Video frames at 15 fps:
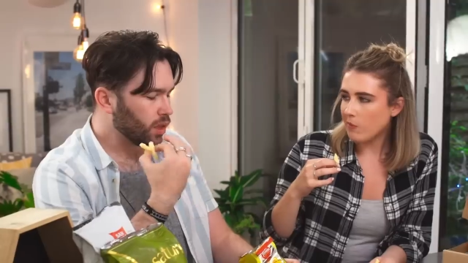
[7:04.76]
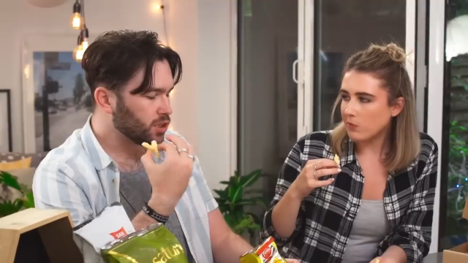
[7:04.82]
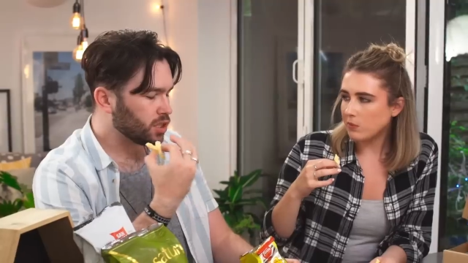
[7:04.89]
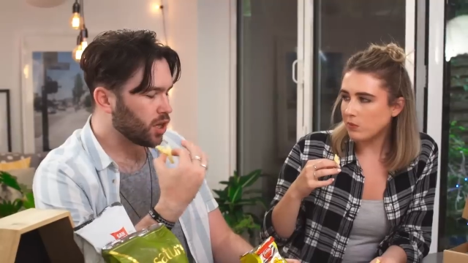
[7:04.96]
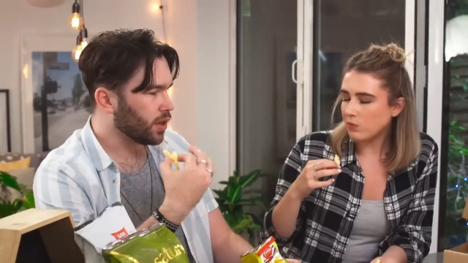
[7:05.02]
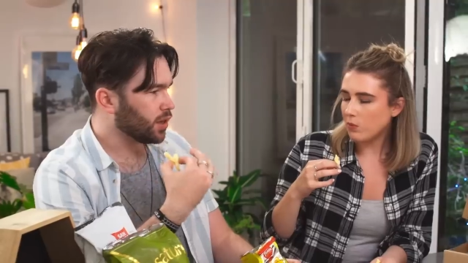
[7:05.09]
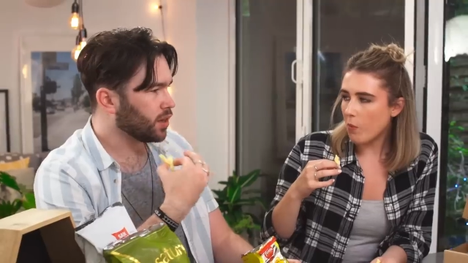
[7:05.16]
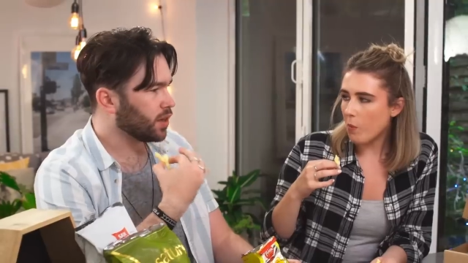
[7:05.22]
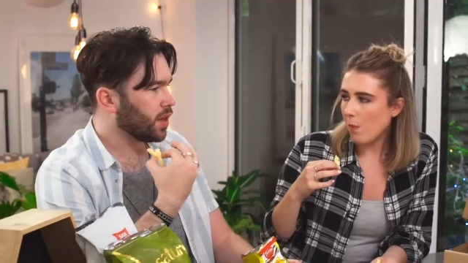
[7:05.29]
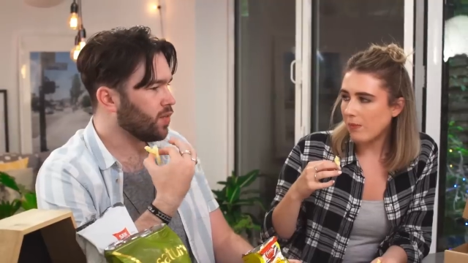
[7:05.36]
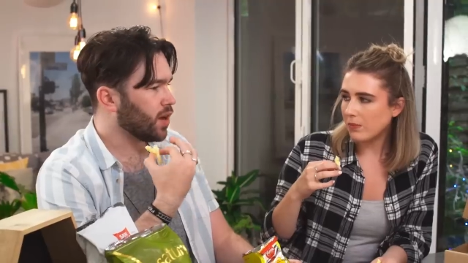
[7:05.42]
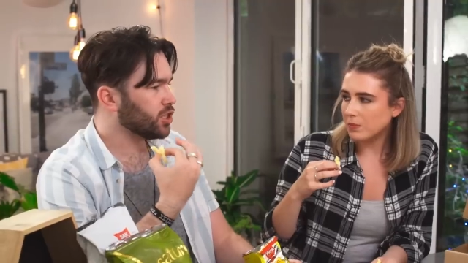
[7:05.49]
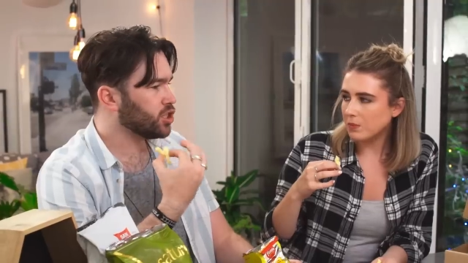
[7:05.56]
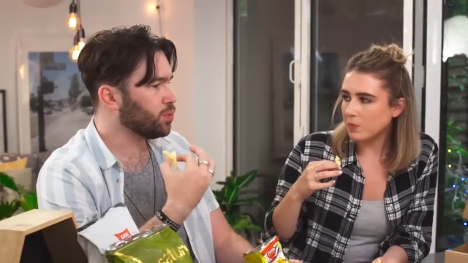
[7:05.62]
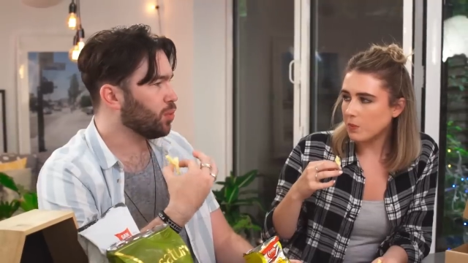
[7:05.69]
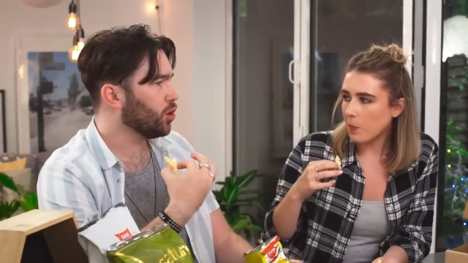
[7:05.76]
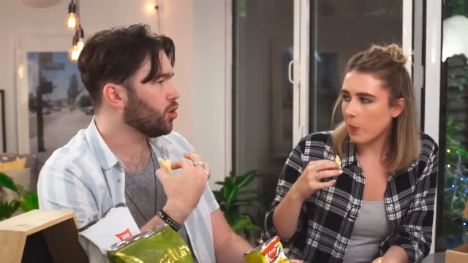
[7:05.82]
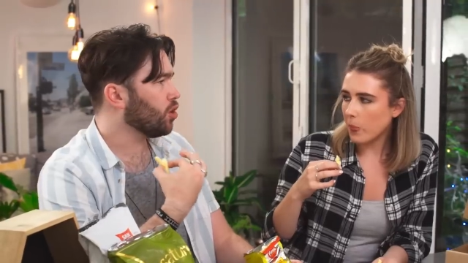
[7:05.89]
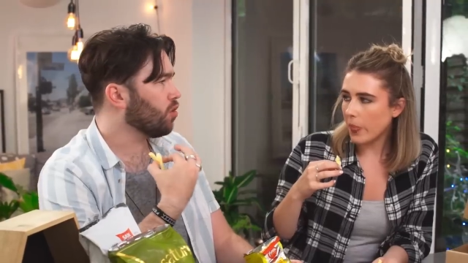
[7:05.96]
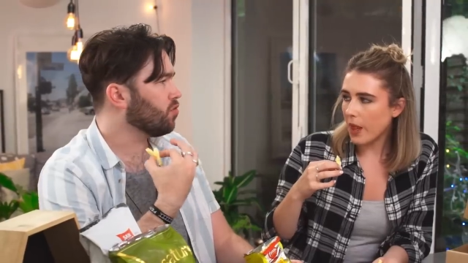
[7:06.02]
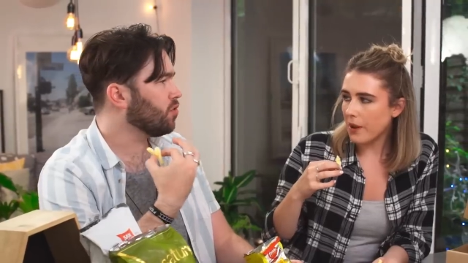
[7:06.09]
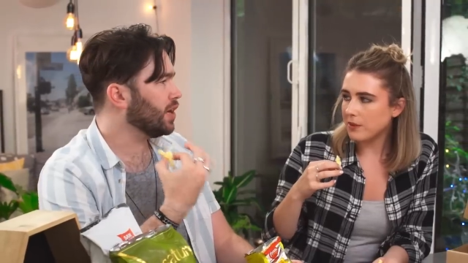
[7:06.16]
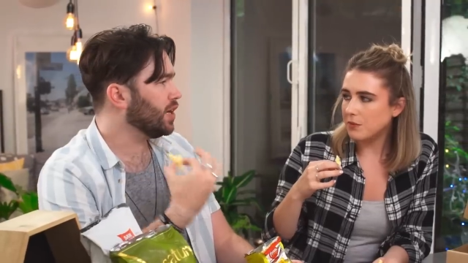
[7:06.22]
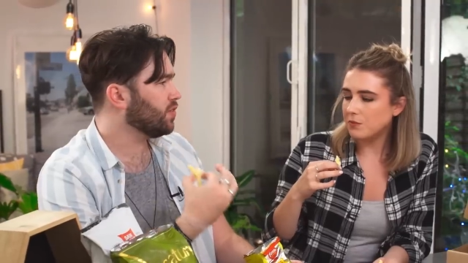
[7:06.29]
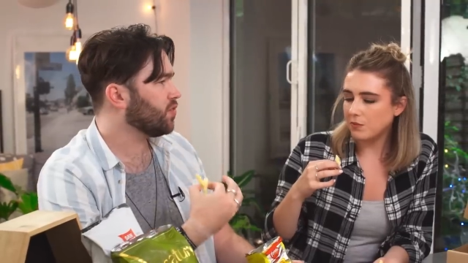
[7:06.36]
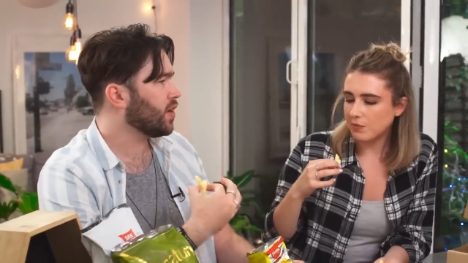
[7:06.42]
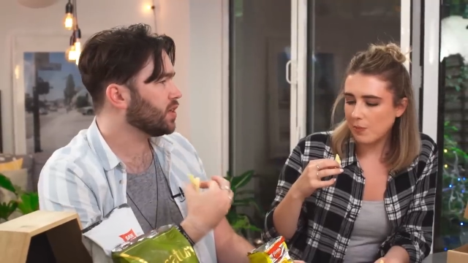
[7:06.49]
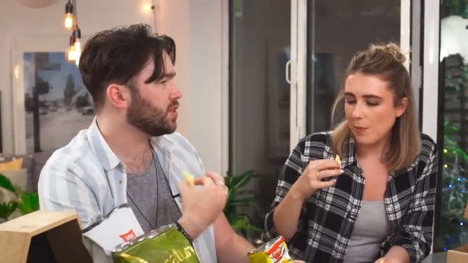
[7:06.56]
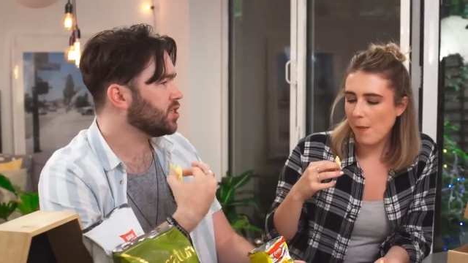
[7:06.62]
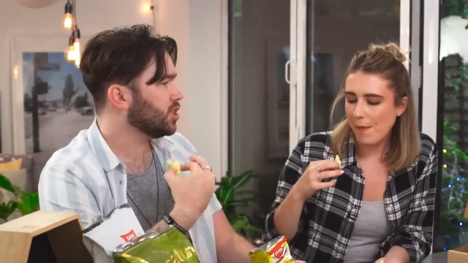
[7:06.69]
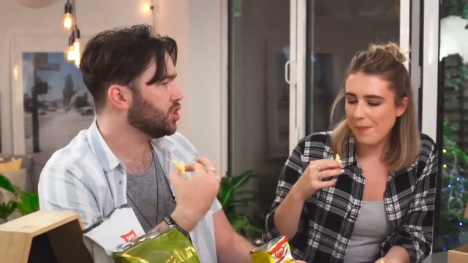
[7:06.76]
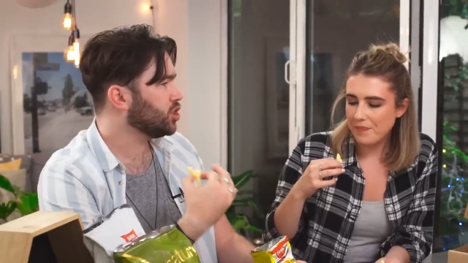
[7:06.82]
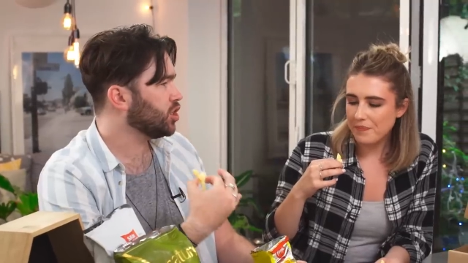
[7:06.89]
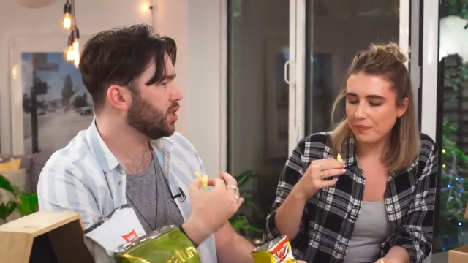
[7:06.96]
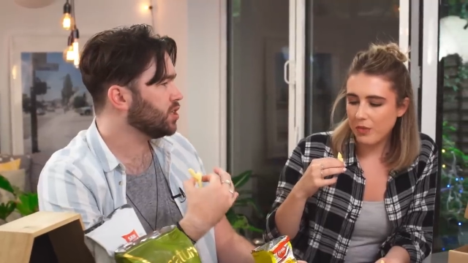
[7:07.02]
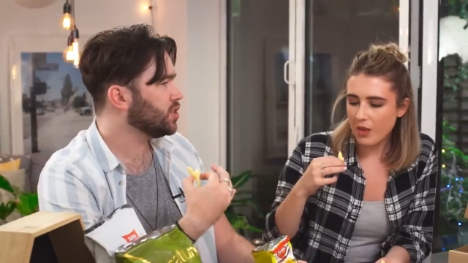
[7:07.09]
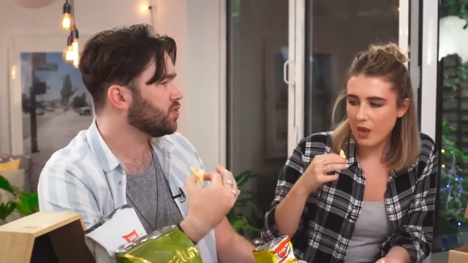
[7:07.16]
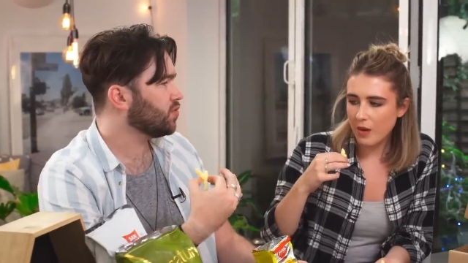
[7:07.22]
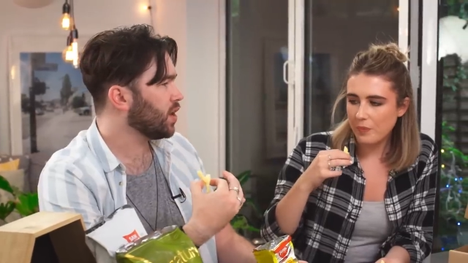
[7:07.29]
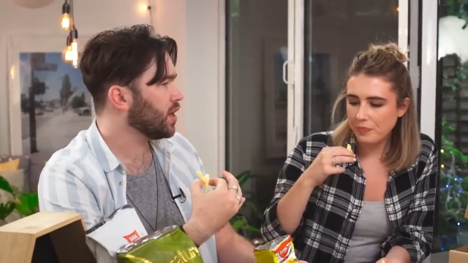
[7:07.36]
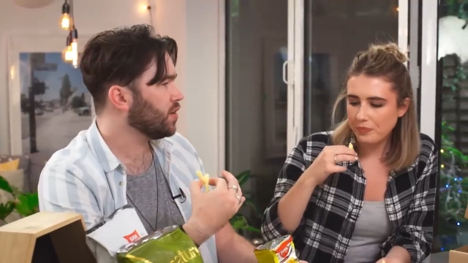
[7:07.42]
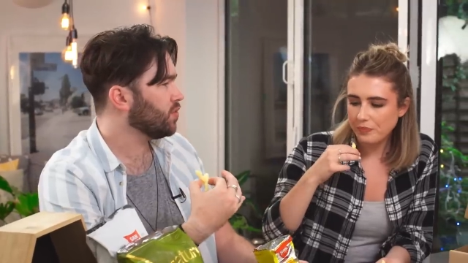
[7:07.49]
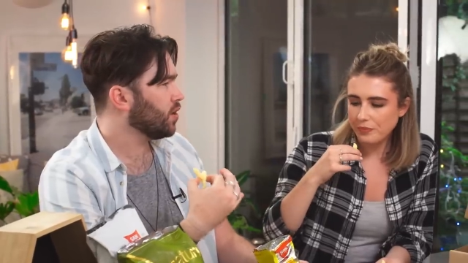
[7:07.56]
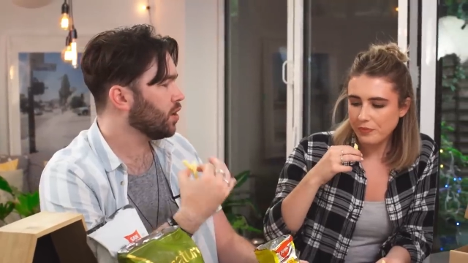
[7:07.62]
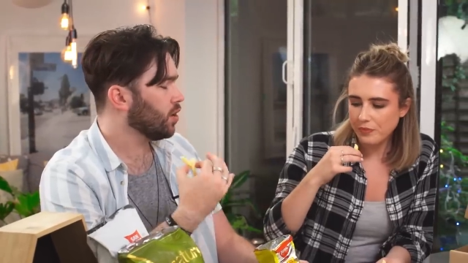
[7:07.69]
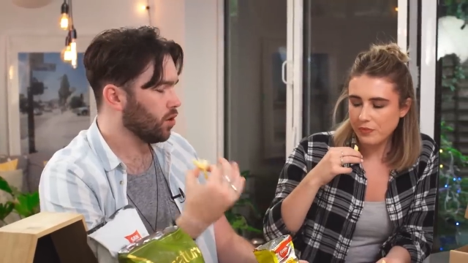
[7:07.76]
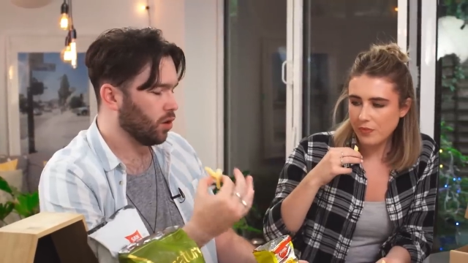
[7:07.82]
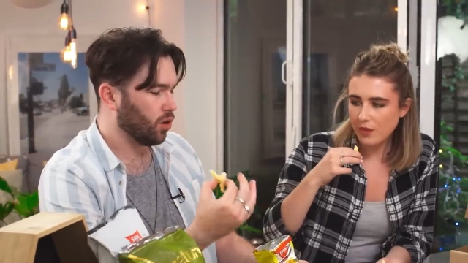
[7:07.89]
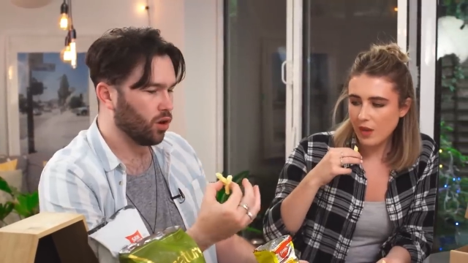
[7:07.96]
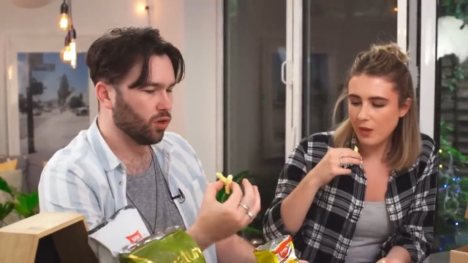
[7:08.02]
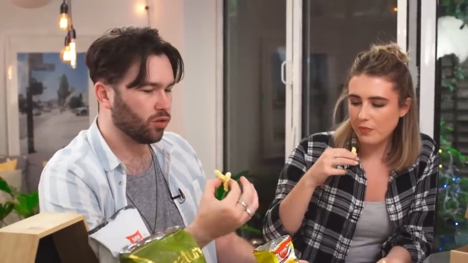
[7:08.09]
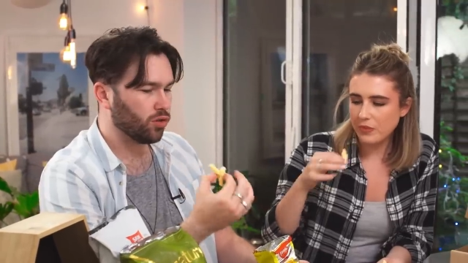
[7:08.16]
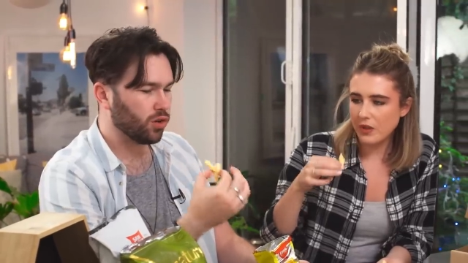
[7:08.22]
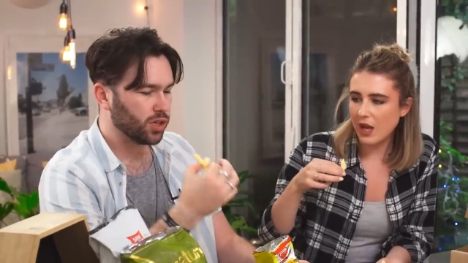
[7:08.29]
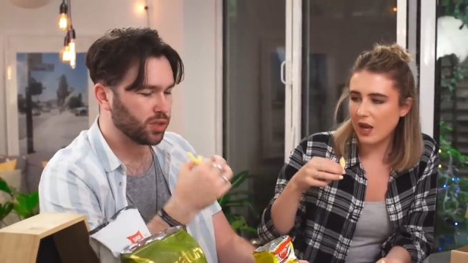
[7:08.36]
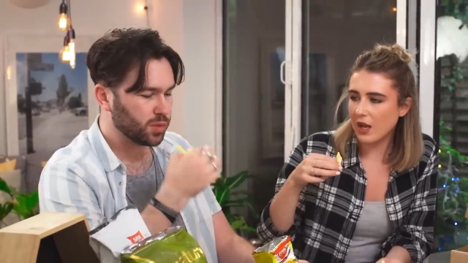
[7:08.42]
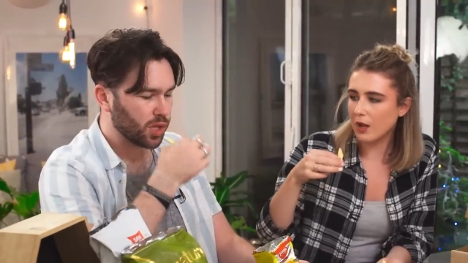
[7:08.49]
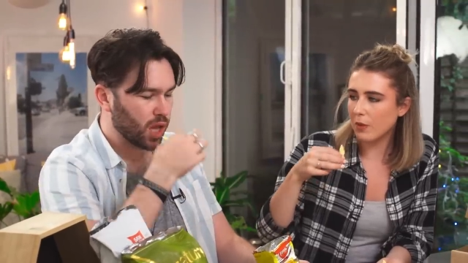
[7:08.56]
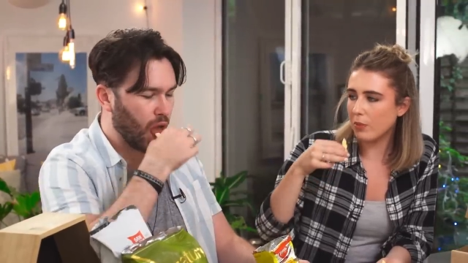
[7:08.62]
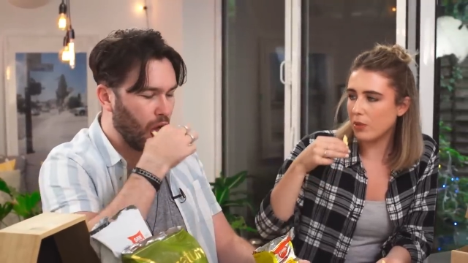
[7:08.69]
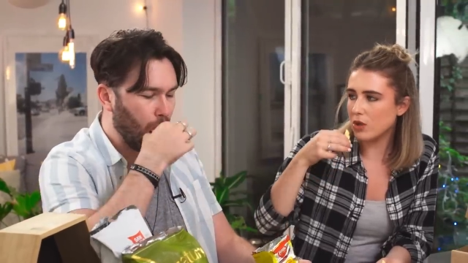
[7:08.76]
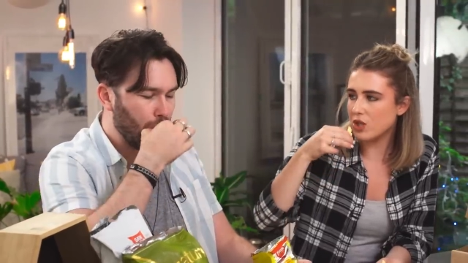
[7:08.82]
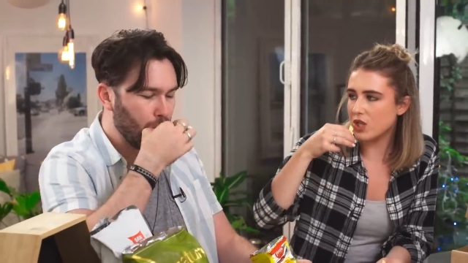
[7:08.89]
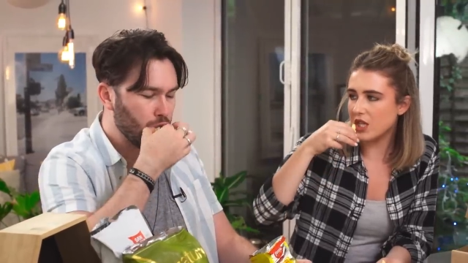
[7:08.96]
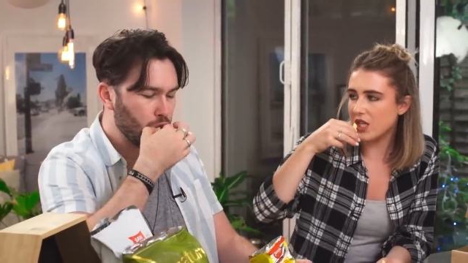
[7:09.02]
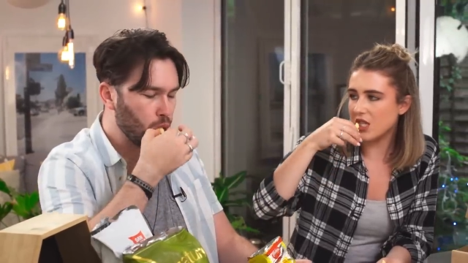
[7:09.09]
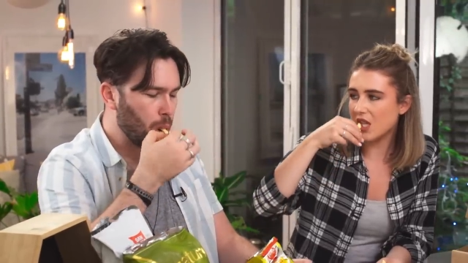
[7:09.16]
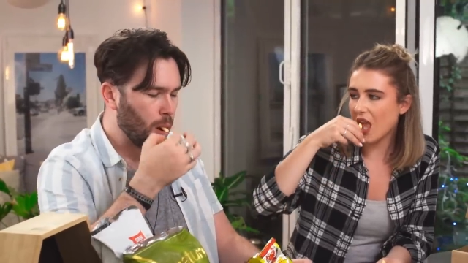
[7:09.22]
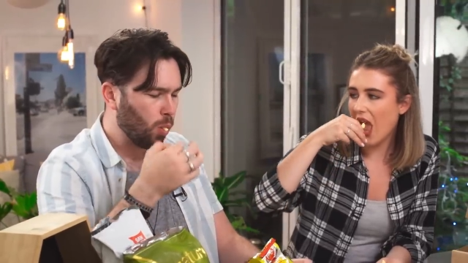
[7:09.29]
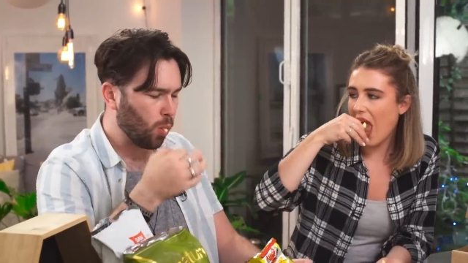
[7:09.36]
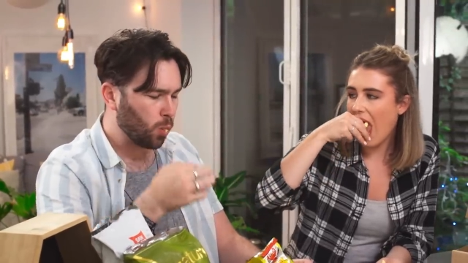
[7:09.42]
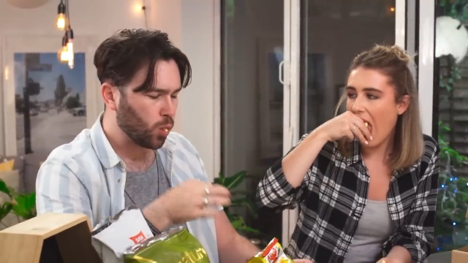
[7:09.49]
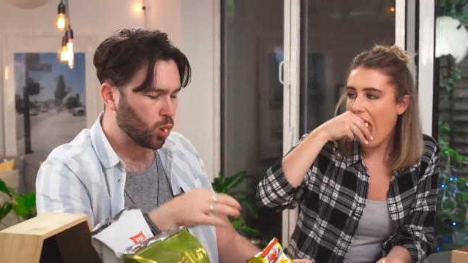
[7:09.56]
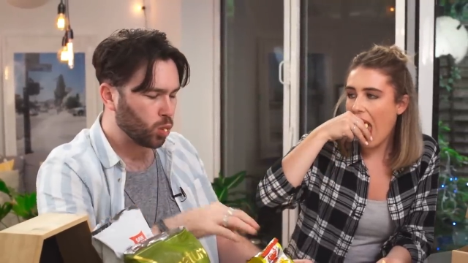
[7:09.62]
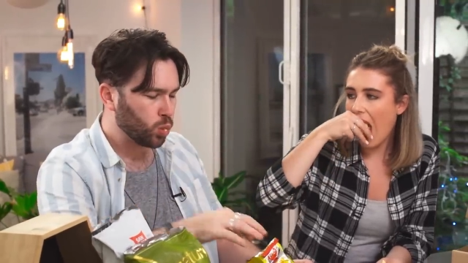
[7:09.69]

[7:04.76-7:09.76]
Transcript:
Speaker 1: it's like they've actually put a really fancy cheese flavour on crisps. Yeah, like a posh cheese. Mm.